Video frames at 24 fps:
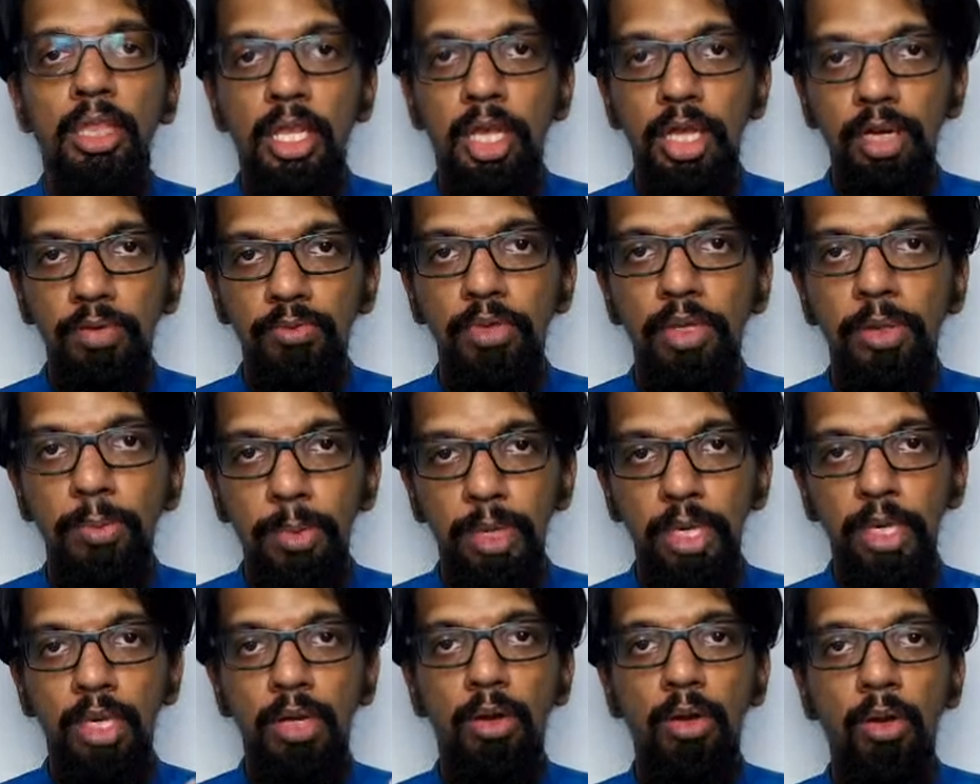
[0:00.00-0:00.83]
then we
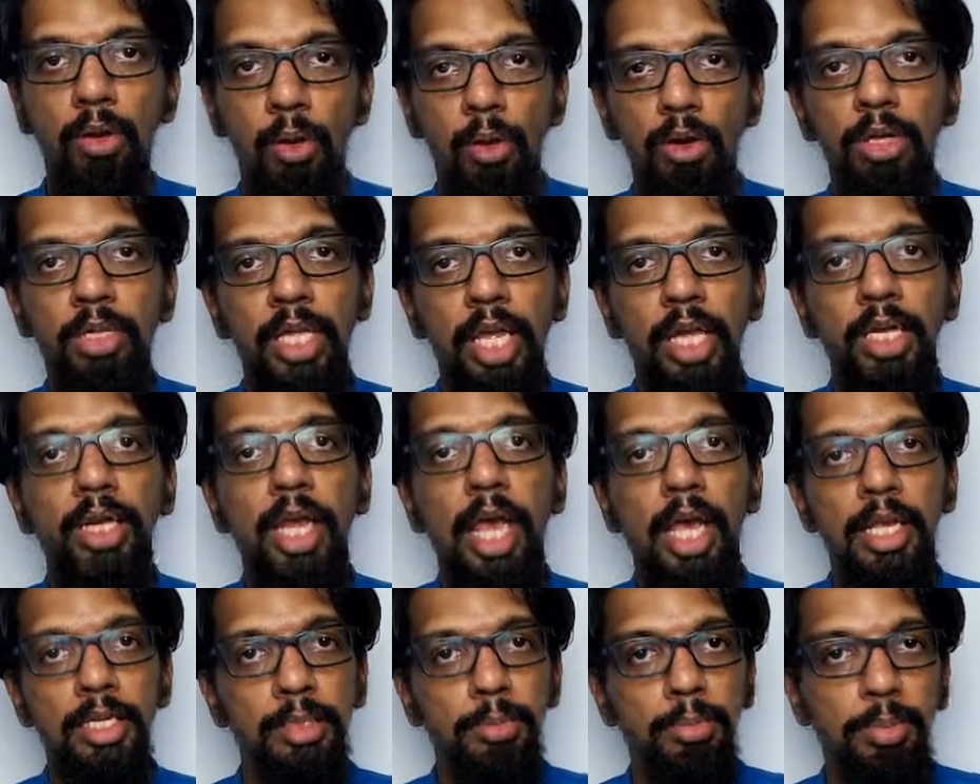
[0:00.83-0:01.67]
may call that
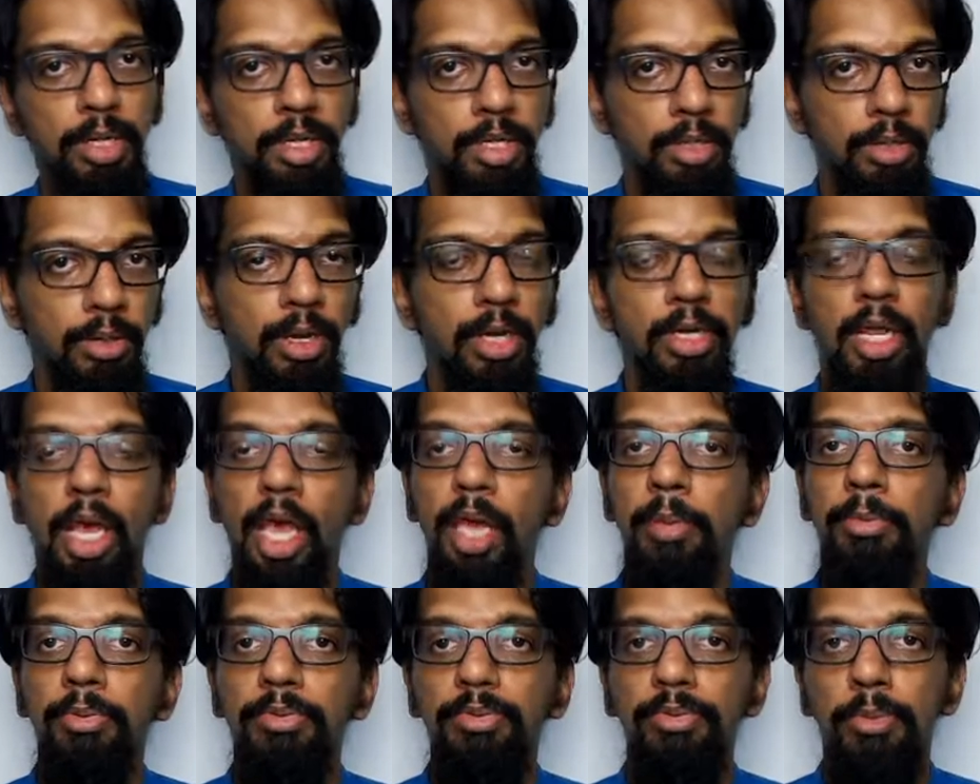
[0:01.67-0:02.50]
as a particular
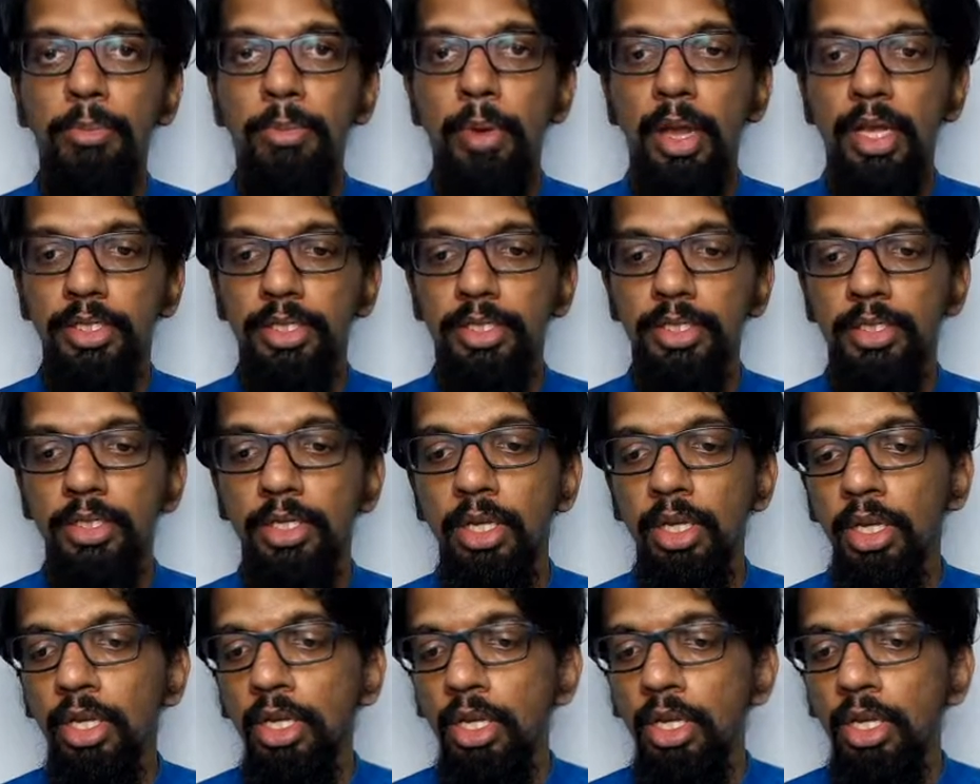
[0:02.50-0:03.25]
type of a bus.